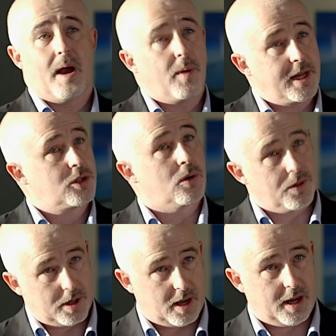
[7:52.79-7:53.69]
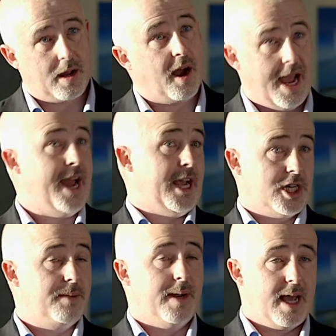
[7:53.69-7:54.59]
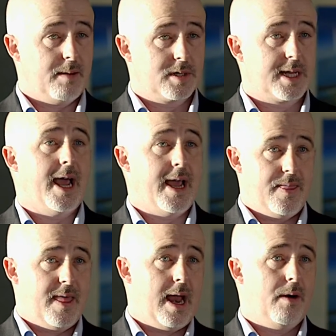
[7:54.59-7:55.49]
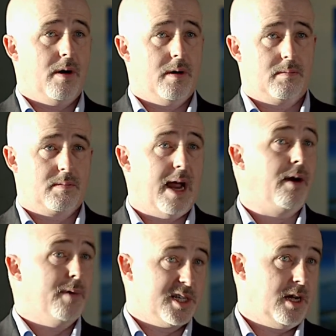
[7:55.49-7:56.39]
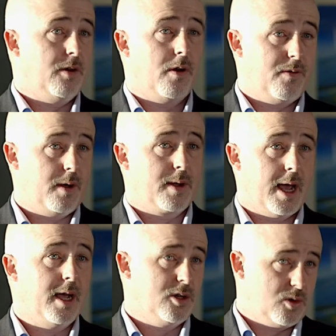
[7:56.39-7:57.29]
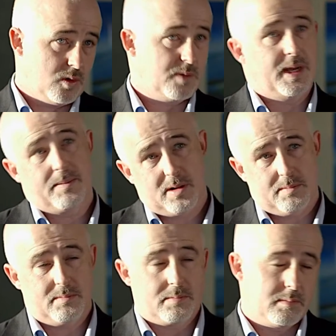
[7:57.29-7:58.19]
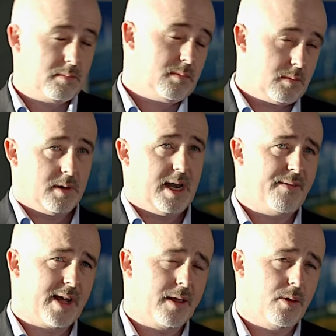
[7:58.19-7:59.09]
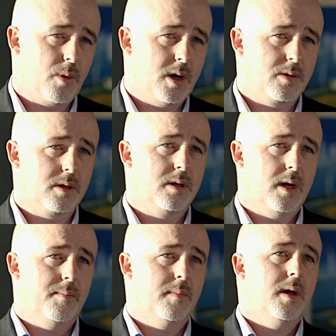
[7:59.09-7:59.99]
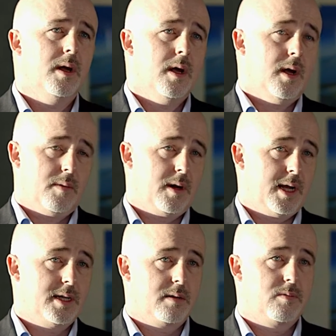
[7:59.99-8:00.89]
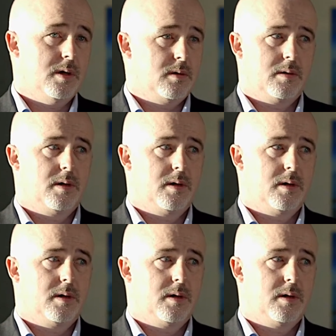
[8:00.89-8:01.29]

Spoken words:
And when he saw that I had actually been able to get in there and carry myself off okay and talk to people and navigate the world, he said, well,